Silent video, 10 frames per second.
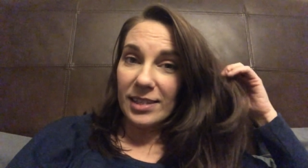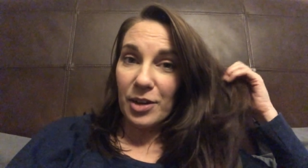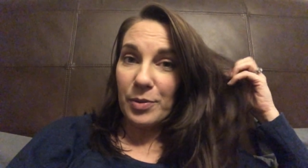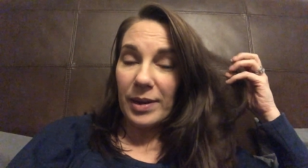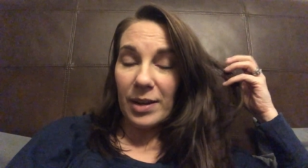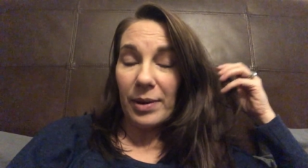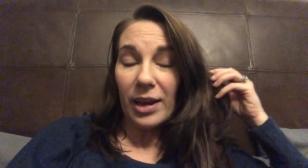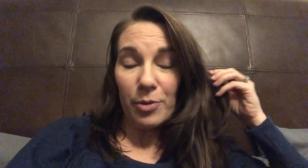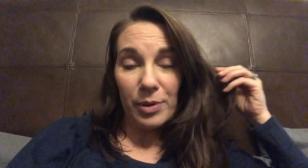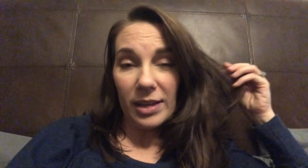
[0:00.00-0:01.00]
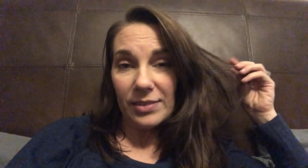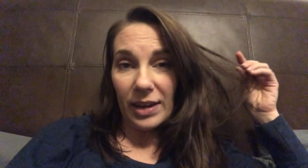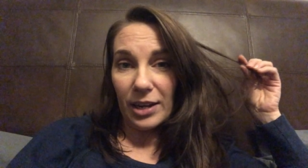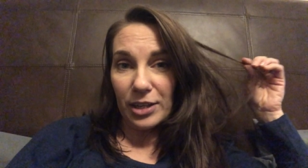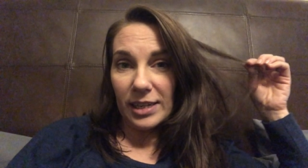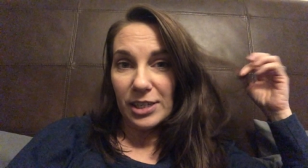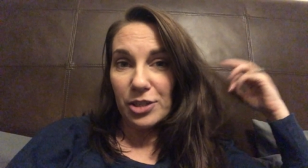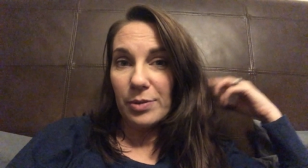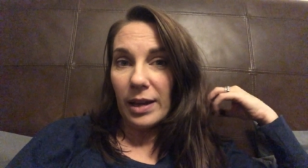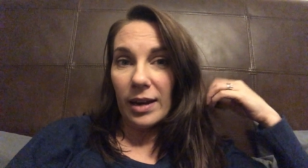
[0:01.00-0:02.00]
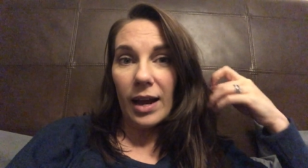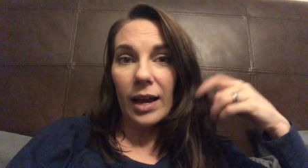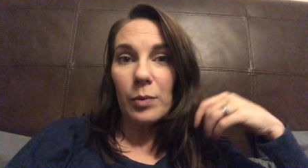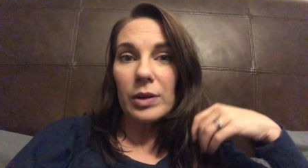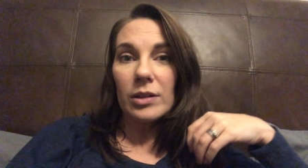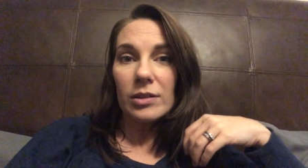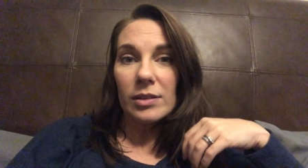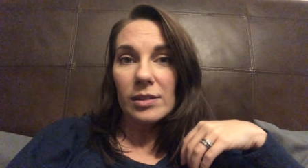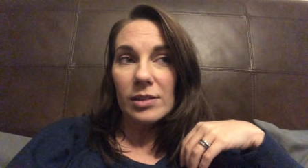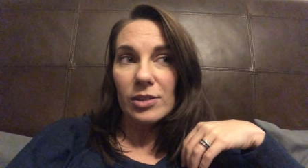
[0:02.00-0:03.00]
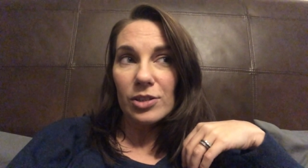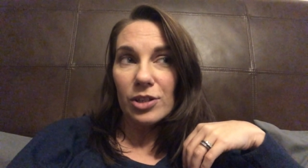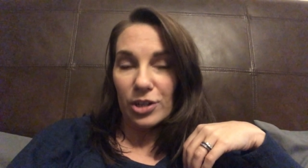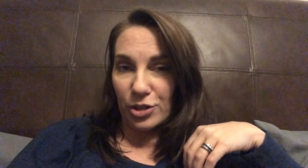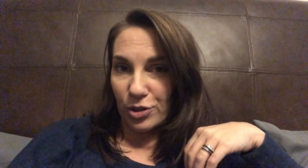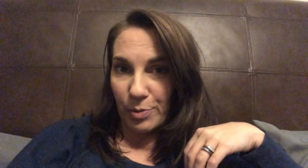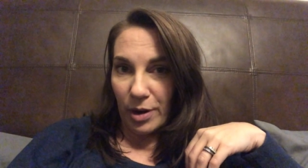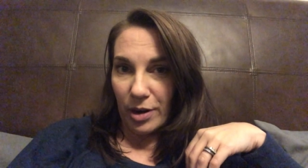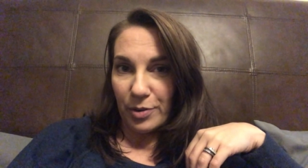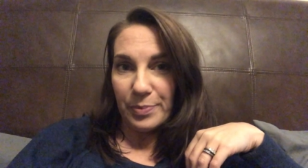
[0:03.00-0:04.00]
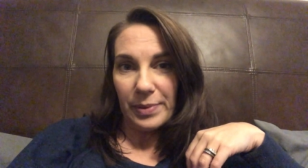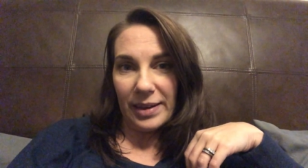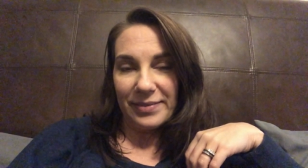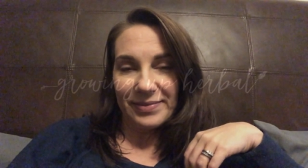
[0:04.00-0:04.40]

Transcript: So anyway, I hope you guys had a good day too, and I will talk to you tomorrow. Bye.